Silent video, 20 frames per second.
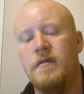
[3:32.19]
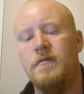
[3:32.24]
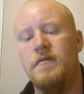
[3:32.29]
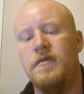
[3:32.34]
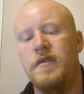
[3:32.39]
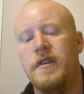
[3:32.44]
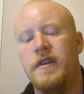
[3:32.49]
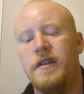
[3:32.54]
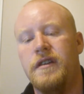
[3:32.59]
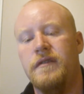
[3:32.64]

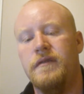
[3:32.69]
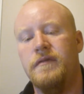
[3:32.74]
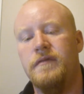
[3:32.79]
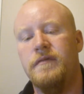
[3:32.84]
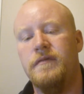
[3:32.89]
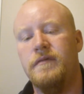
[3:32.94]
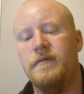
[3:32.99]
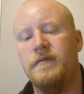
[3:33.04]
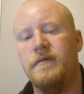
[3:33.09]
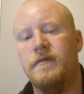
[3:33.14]
Well, you can
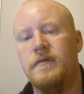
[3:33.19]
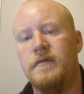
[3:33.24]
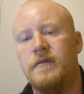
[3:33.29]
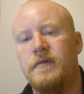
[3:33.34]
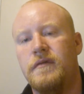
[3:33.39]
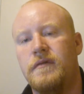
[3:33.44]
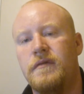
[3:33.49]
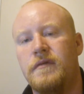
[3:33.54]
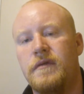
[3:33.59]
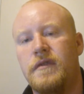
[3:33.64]

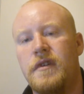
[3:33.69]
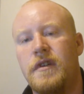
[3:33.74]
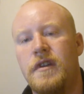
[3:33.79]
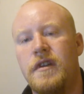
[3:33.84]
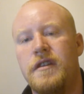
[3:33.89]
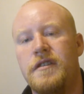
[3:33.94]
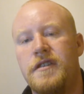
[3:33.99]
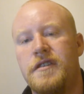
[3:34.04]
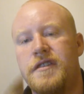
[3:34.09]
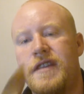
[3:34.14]

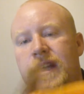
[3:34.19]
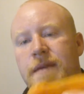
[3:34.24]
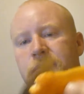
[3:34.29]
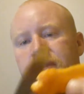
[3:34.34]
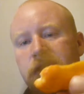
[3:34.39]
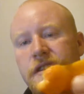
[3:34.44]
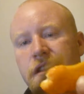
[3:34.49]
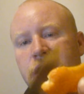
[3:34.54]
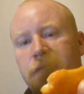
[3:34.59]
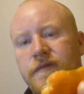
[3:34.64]
just
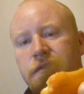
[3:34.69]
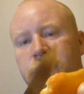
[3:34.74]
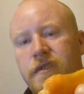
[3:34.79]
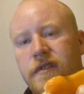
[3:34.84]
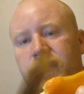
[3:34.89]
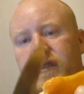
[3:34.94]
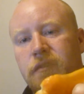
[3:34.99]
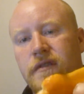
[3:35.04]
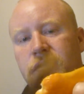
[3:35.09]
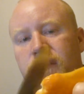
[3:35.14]
tapping the knife on
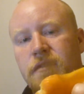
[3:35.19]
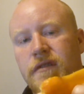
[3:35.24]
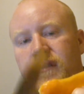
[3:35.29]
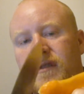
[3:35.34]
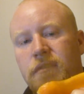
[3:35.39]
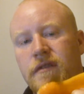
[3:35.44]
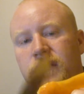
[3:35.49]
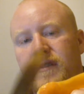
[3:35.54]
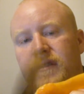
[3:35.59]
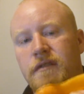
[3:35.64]
it.
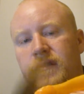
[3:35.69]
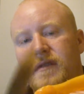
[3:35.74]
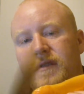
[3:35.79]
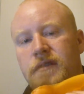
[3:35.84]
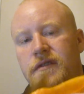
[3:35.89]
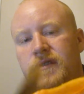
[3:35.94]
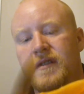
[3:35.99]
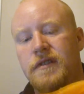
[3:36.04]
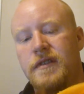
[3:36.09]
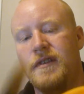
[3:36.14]

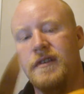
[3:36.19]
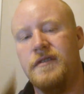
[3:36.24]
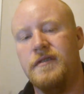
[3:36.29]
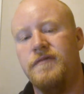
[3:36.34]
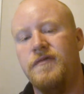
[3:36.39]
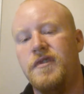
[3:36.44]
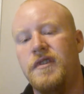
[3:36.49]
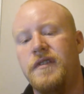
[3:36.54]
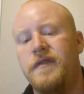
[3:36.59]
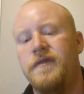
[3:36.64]

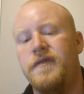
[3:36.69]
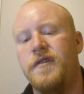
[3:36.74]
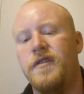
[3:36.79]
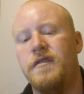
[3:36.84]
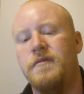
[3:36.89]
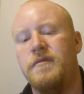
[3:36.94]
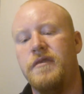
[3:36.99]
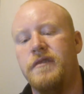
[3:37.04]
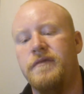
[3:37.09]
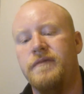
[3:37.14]
It's really
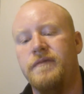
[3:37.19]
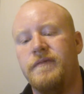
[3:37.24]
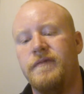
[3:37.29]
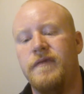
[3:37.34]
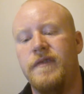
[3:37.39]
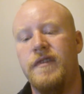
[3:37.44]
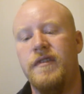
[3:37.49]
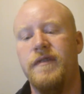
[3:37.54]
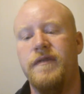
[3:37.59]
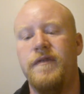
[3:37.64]
firm,
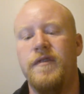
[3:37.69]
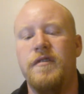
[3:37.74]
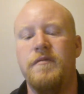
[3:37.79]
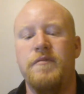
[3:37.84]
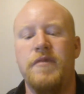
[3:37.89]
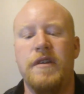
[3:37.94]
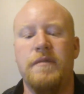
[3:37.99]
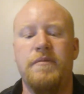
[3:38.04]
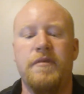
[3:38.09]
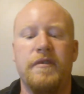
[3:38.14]
very firm
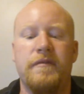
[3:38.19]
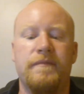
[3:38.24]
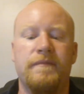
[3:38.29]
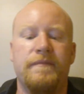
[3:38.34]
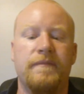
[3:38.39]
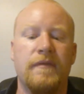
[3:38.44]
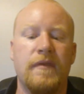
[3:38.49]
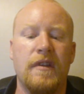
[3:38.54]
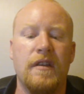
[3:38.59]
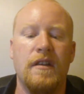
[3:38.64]
pepper.
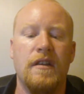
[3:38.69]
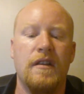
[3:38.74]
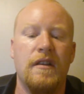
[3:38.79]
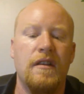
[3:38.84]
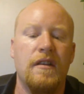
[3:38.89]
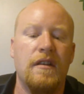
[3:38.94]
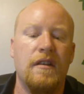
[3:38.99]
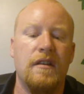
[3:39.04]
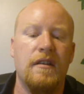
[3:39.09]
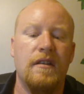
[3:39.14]

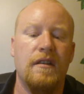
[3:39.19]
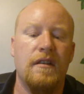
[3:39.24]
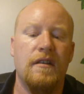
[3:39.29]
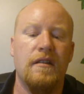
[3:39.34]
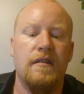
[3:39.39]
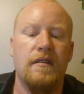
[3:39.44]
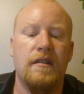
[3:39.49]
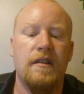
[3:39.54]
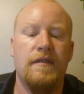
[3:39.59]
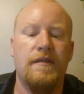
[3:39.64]

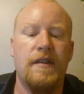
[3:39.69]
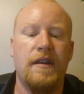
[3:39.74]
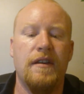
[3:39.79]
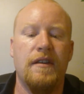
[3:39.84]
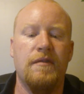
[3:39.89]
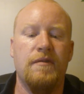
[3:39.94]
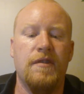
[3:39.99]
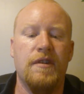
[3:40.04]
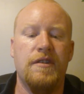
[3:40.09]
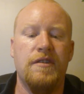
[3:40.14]
I'm not
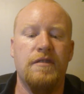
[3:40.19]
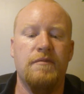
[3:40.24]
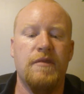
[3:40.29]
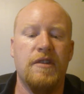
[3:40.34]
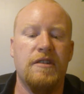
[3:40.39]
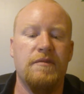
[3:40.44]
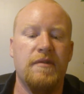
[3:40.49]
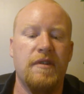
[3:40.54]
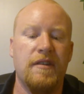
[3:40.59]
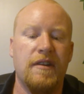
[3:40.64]
going to worry too
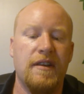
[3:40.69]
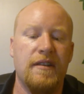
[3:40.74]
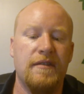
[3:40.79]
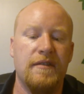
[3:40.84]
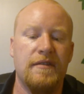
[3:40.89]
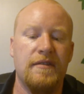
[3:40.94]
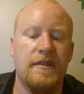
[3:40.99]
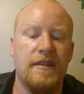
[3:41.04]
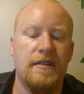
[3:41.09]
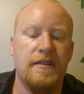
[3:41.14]
much about getting
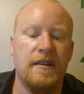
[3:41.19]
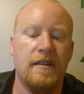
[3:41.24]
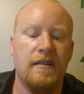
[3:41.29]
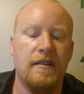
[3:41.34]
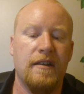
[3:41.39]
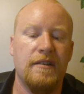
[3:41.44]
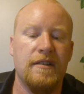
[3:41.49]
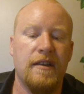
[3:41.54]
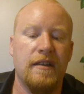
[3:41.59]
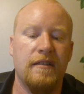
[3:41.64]
the seeds out
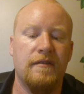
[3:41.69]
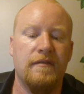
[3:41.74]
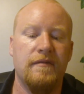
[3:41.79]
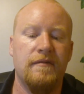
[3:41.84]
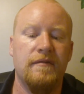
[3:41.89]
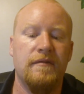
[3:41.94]
because I